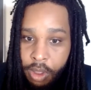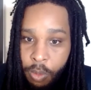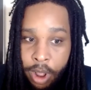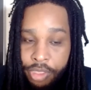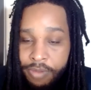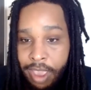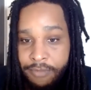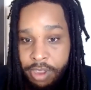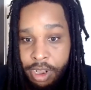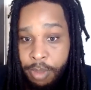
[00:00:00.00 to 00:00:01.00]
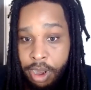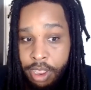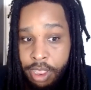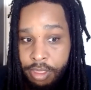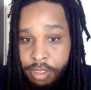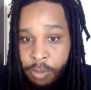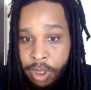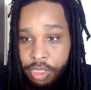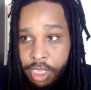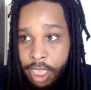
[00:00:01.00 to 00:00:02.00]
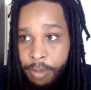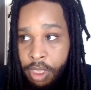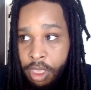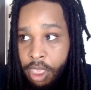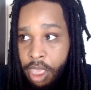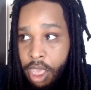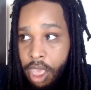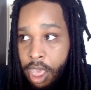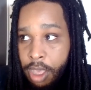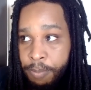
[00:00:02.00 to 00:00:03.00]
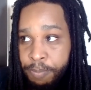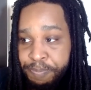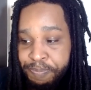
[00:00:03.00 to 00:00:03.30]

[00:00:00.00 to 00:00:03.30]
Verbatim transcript: wealth of African Americans and the wealth gap. Um,